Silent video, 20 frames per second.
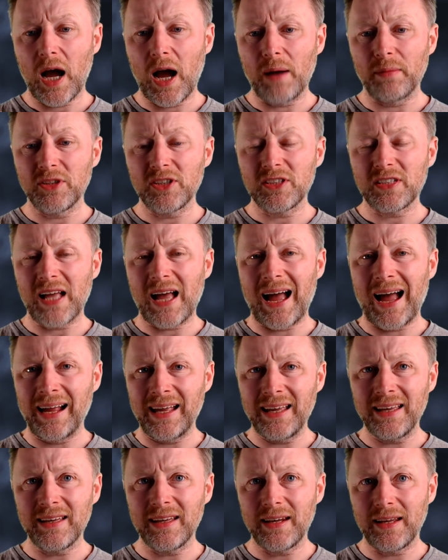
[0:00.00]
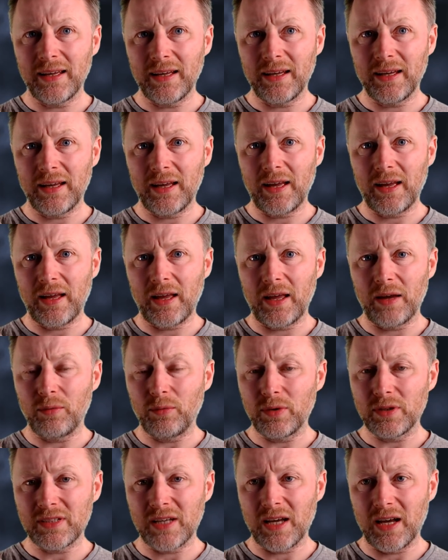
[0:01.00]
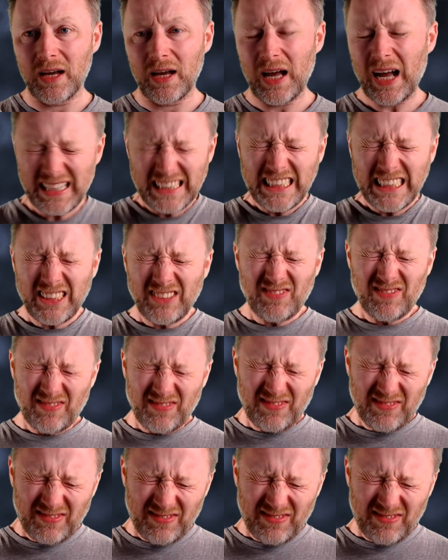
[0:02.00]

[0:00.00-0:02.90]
I'm just angry at what's happening.